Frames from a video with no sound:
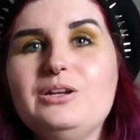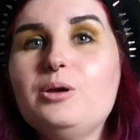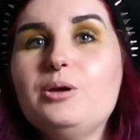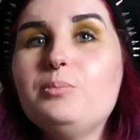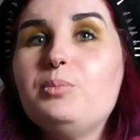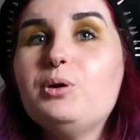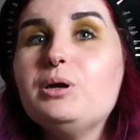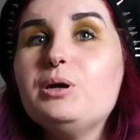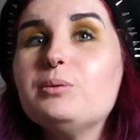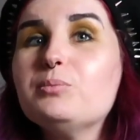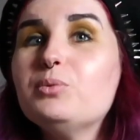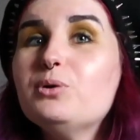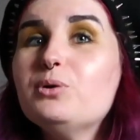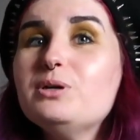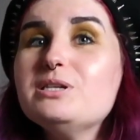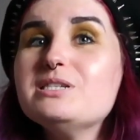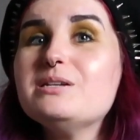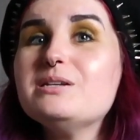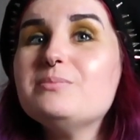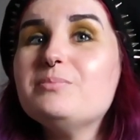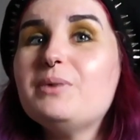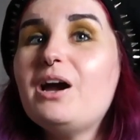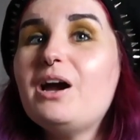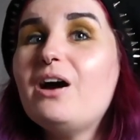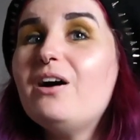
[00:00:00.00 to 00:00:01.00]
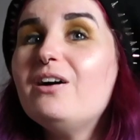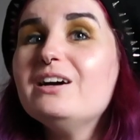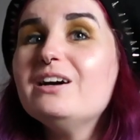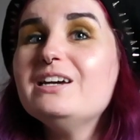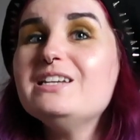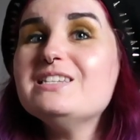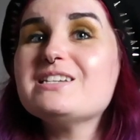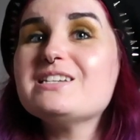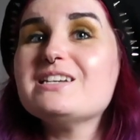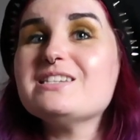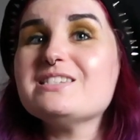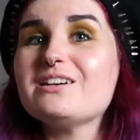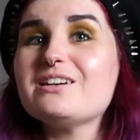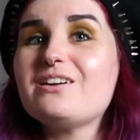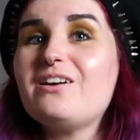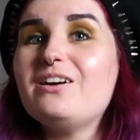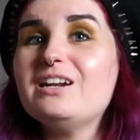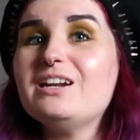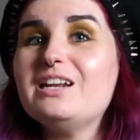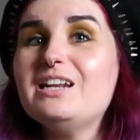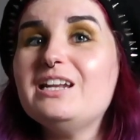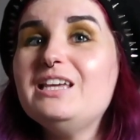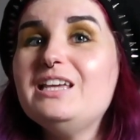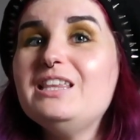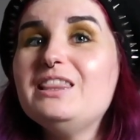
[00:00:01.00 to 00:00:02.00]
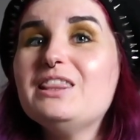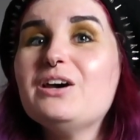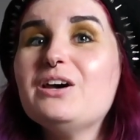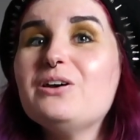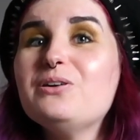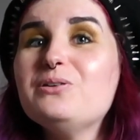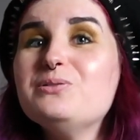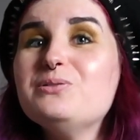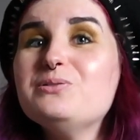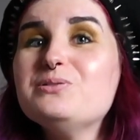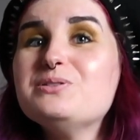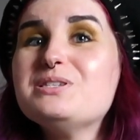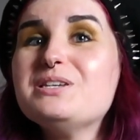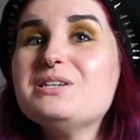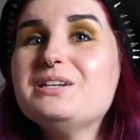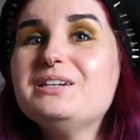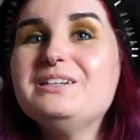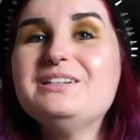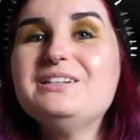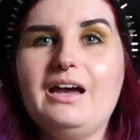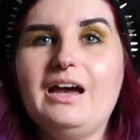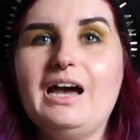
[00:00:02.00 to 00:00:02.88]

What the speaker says: No putting poison in my eyes, because I kind of need those.